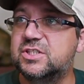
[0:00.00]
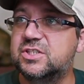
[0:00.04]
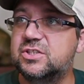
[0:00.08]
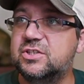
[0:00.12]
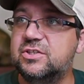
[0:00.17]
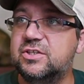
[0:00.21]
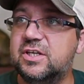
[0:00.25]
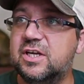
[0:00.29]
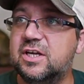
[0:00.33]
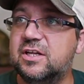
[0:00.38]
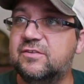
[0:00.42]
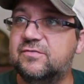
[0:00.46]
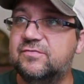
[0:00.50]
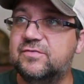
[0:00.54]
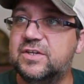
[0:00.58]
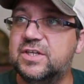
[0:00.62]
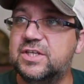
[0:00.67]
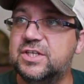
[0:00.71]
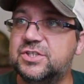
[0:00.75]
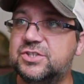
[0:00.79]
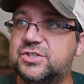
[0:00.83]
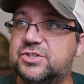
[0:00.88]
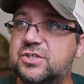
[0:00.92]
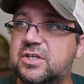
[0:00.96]
so you can
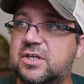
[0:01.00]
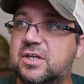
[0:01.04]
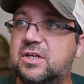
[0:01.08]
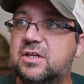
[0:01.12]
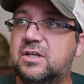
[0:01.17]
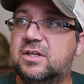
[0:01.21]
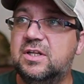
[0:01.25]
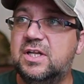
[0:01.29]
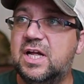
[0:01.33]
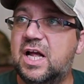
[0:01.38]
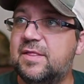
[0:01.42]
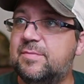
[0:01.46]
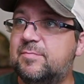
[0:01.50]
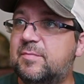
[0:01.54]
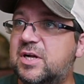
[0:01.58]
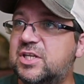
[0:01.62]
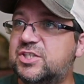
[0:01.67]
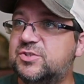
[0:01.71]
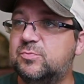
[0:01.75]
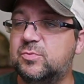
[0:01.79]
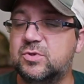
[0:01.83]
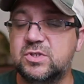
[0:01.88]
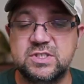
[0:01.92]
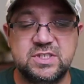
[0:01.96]
fish that
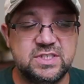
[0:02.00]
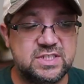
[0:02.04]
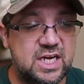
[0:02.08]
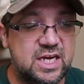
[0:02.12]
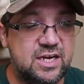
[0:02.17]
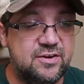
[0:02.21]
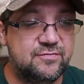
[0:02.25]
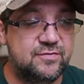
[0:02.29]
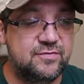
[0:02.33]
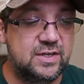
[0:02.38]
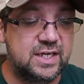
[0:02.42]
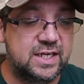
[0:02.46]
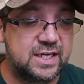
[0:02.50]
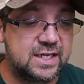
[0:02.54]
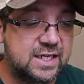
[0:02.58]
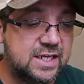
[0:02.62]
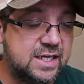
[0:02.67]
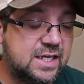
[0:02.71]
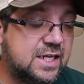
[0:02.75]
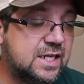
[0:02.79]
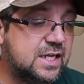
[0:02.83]
much more safely.